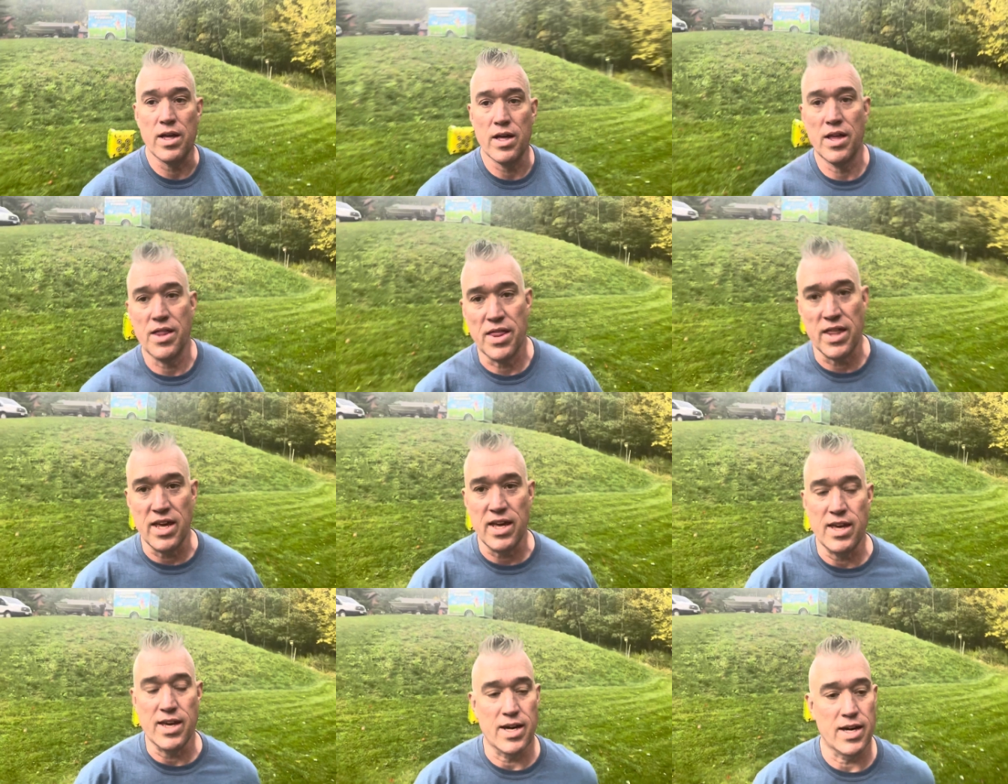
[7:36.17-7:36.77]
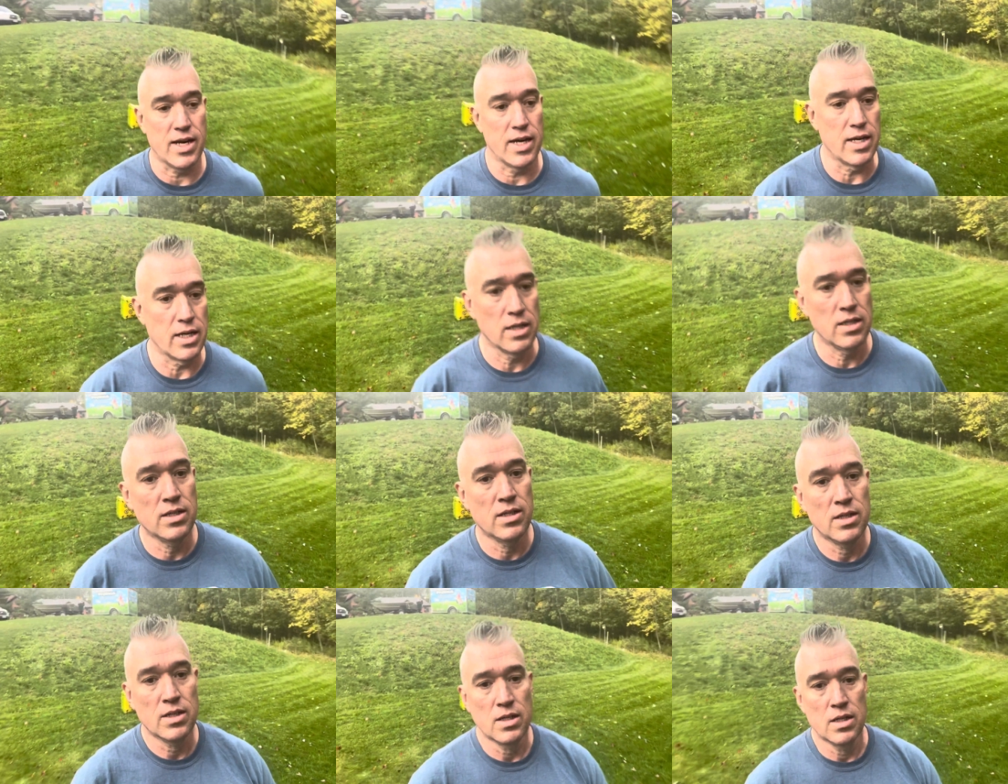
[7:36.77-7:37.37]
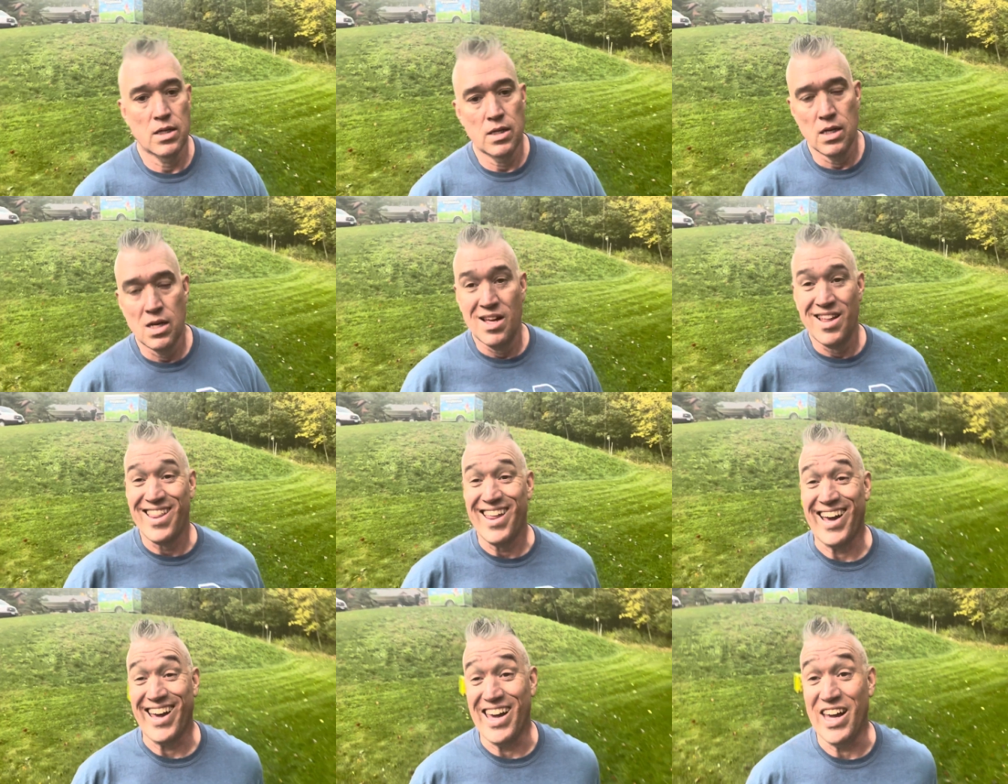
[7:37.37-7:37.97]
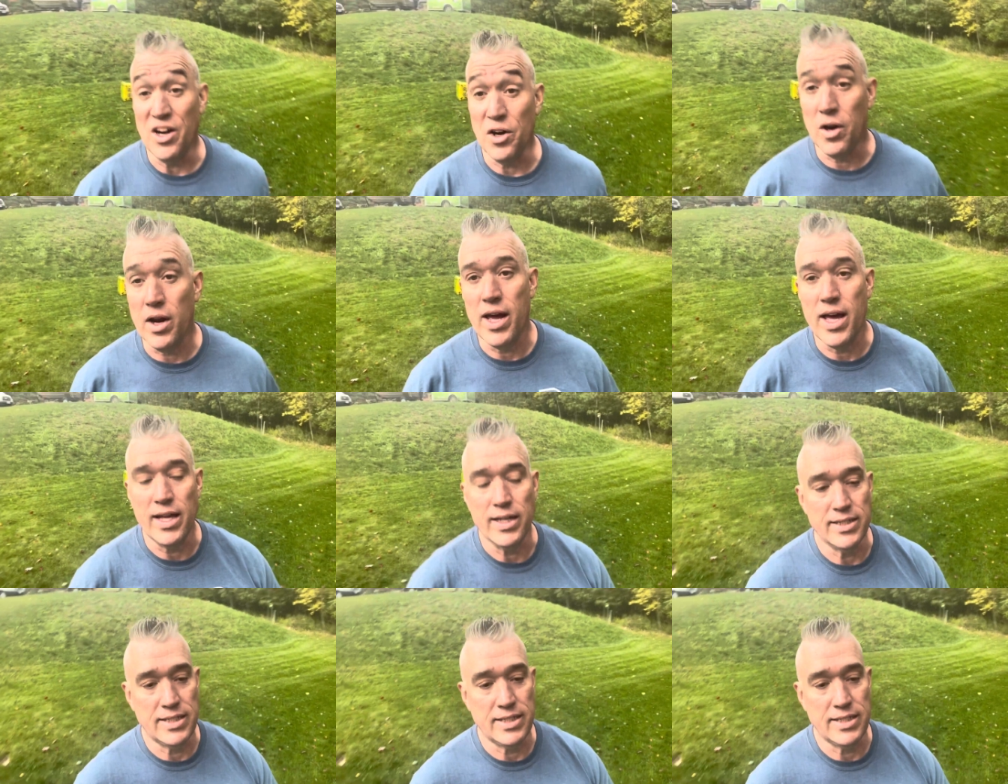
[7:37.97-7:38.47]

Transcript: the Gearhead